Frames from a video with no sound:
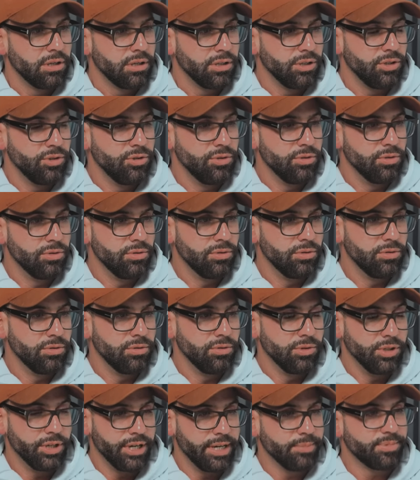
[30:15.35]

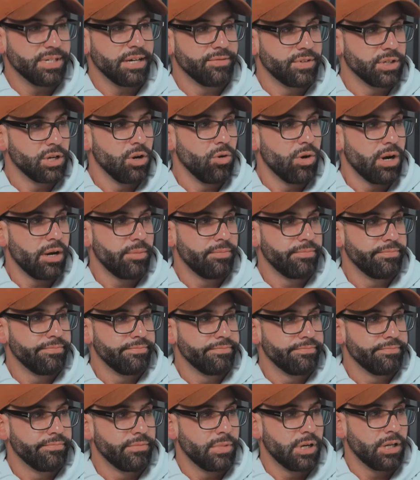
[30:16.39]
Your hips have to go up
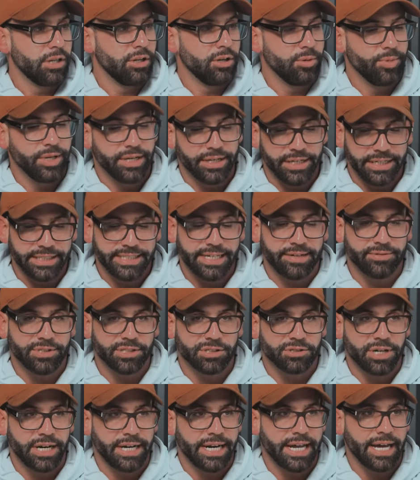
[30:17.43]
a little bit, knees have to
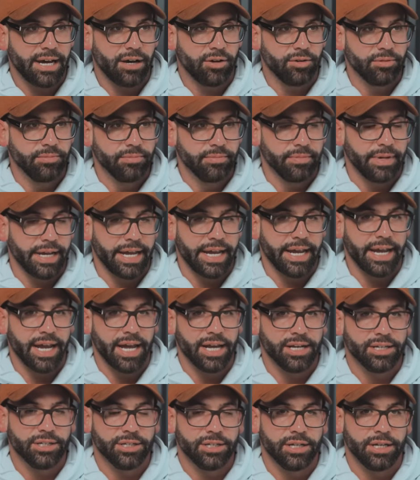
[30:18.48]
straighten out,
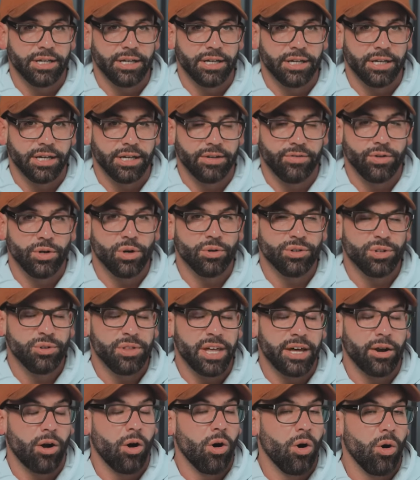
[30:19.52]
and if you don't do
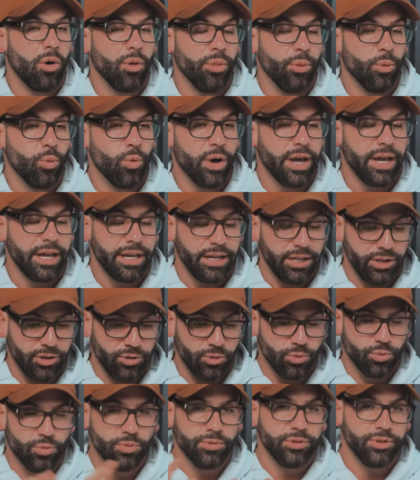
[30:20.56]
that all the way,
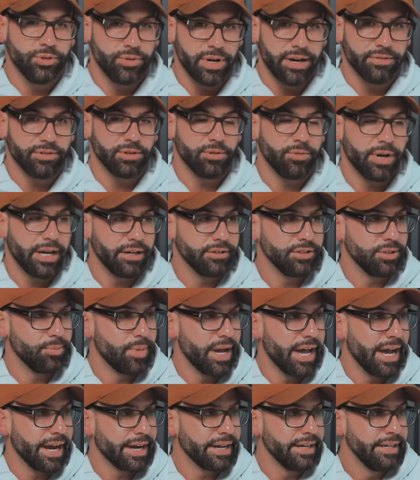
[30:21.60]
you do have to round your
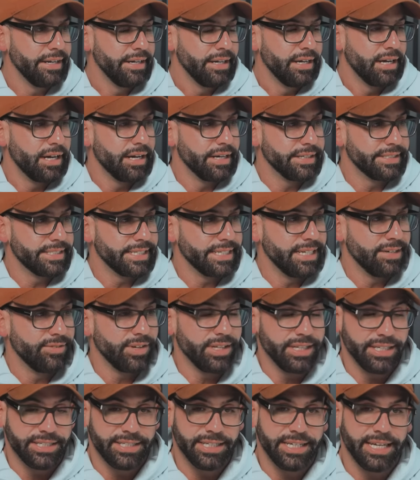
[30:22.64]
back
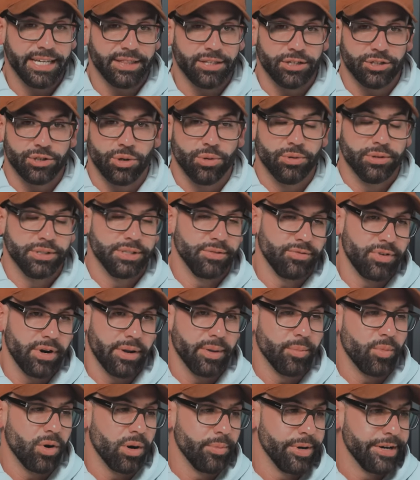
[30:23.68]
significantly to get the shoulders in front
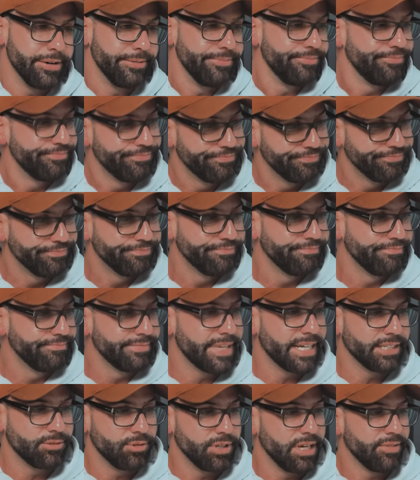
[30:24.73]
of the barbell.
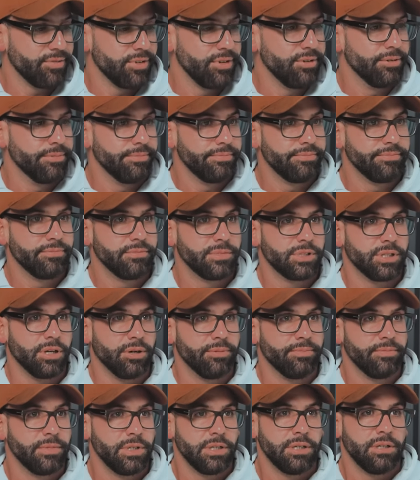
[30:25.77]
That's what you have to do. So,
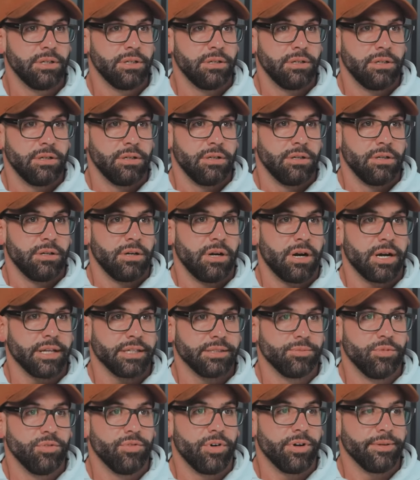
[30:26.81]
all right,
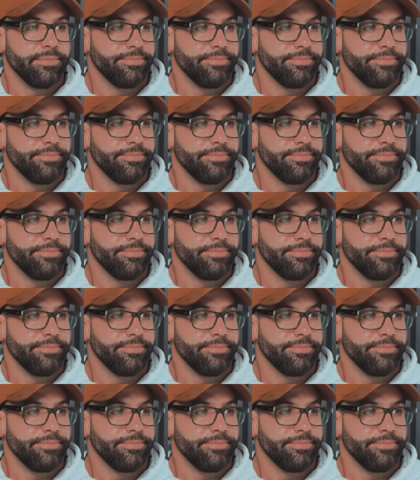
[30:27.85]
let's move on.